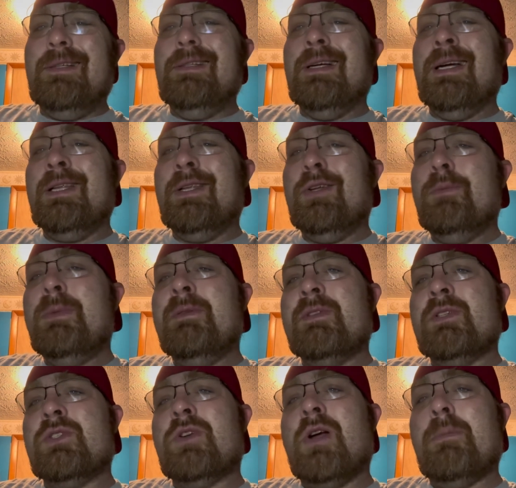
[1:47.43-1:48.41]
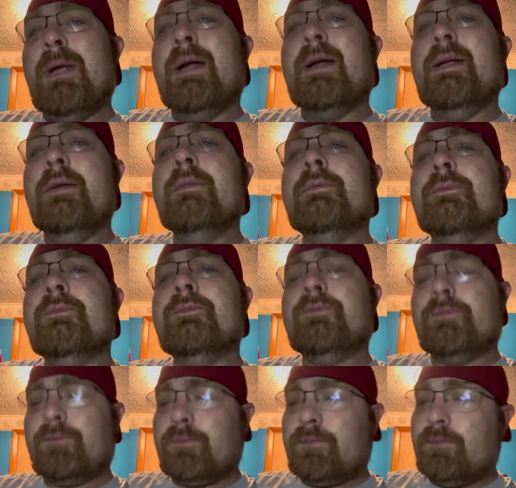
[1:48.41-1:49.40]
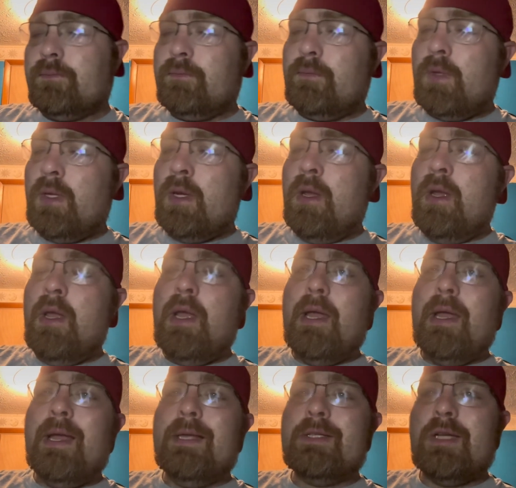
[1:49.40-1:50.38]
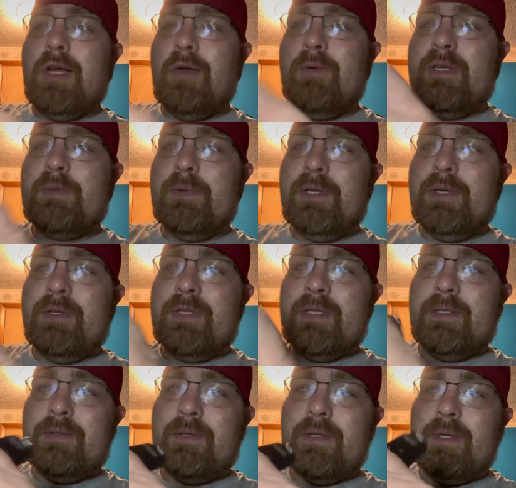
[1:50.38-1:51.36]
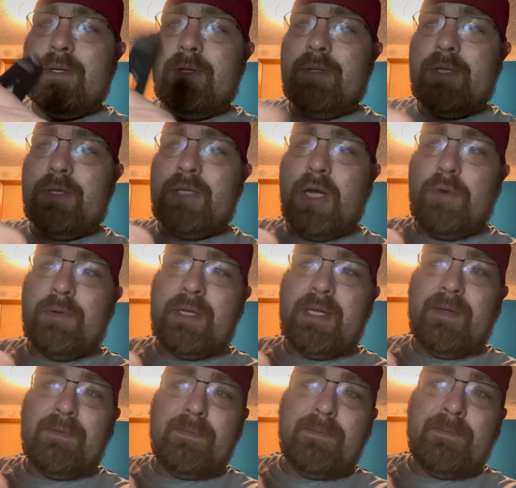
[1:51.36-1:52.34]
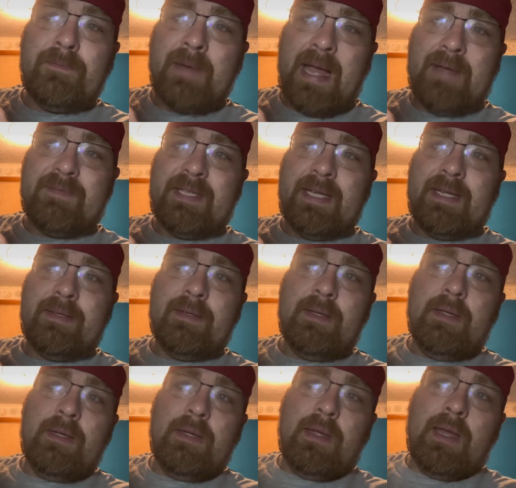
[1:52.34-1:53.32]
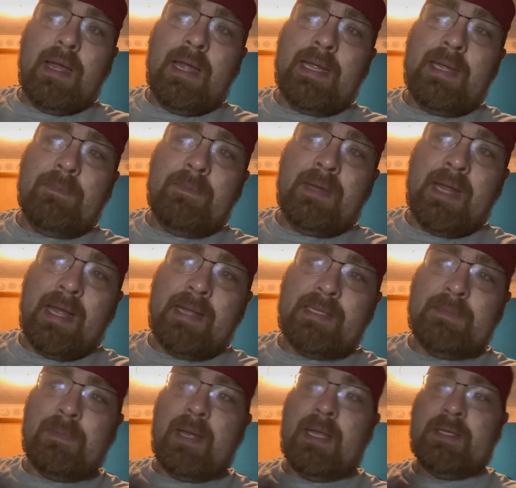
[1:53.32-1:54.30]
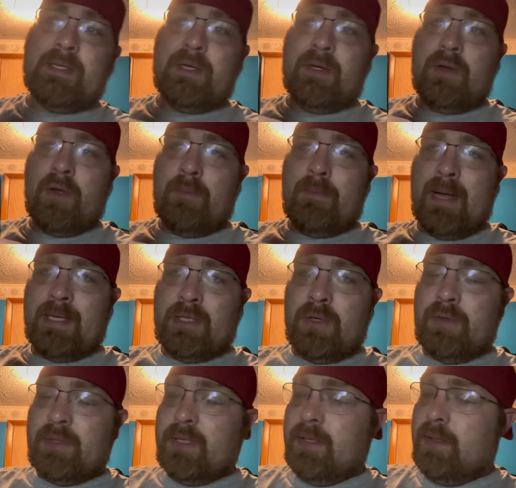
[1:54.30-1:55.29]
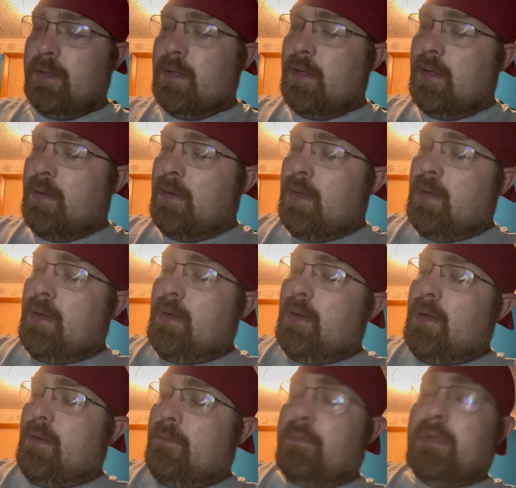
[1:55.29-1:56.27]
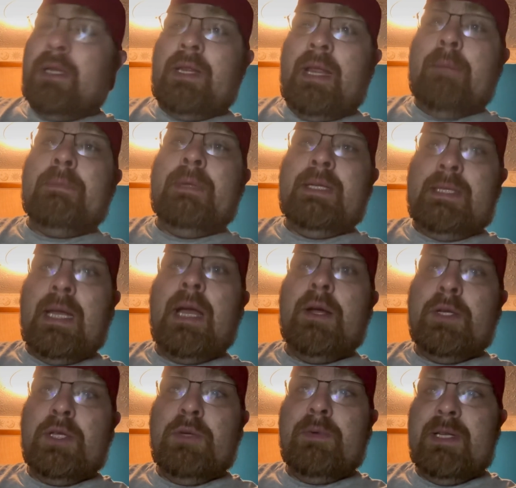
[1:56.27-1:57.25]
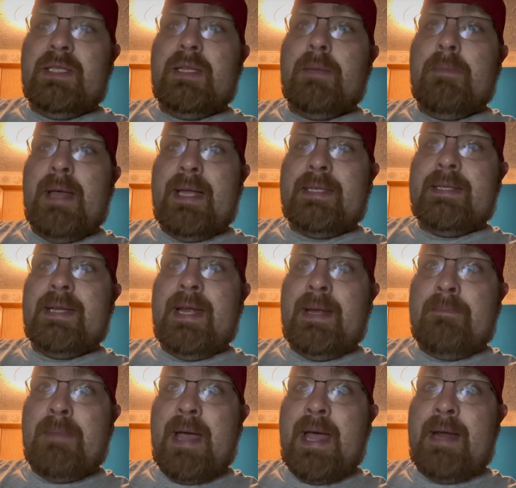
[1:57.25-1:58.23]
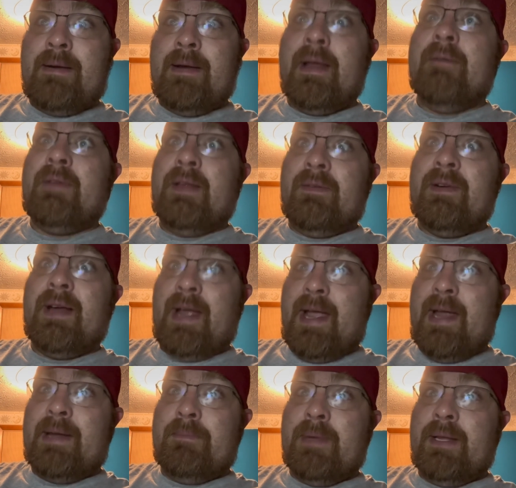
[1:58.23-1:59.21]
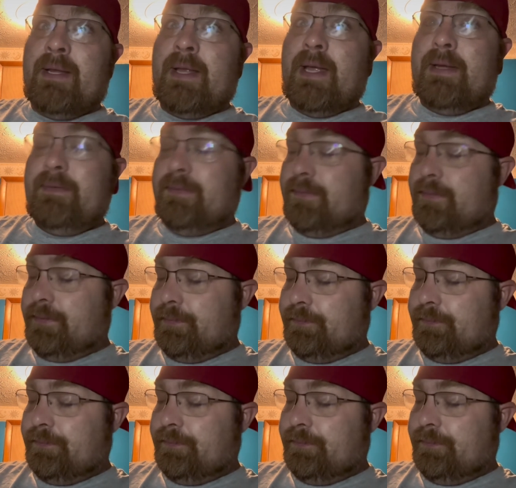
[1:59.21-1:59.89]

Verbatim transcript: A little bit of a strawberry. As always, we're using the Toki 510. I am not sponsored at all by Toki, but let me tell you, it's the best damn battery I've ever had in my life.